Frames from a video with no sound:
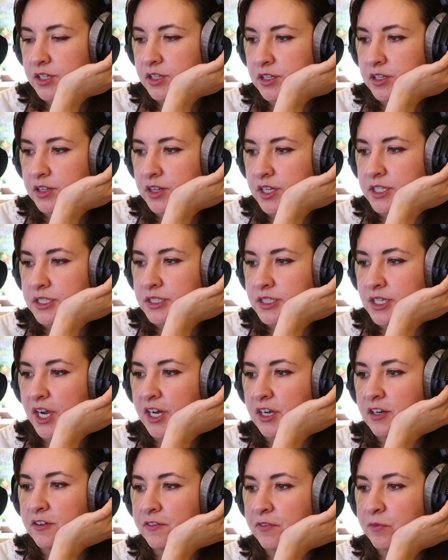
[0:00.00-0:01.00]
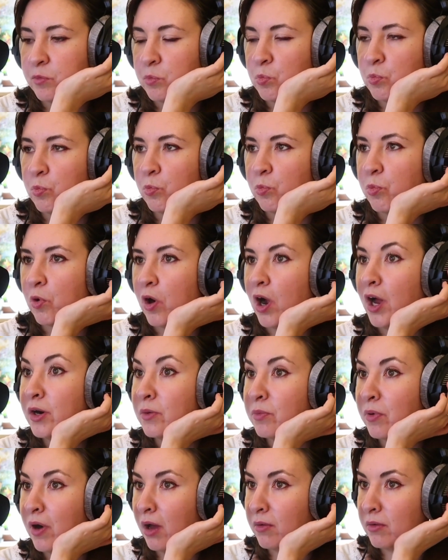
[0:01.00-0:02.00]
this kind of broader
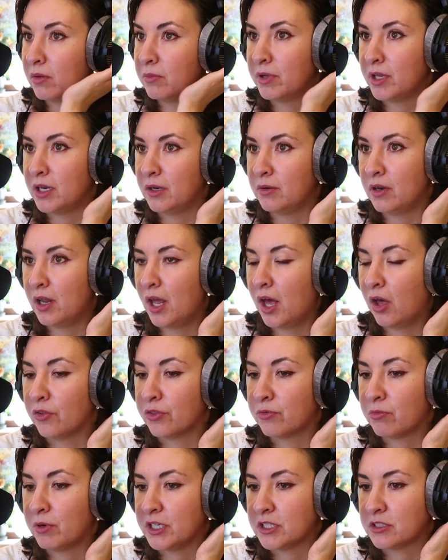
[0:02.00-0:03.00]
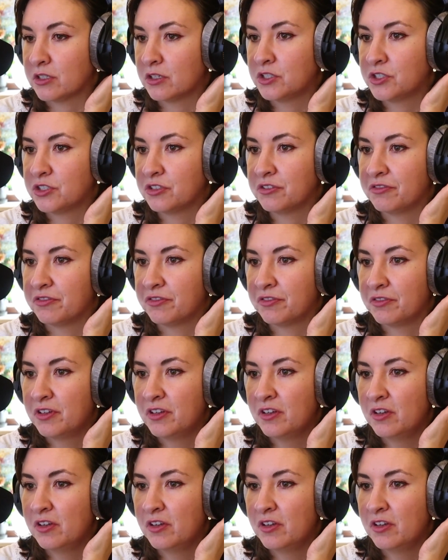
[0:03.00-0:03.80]
problem in health research of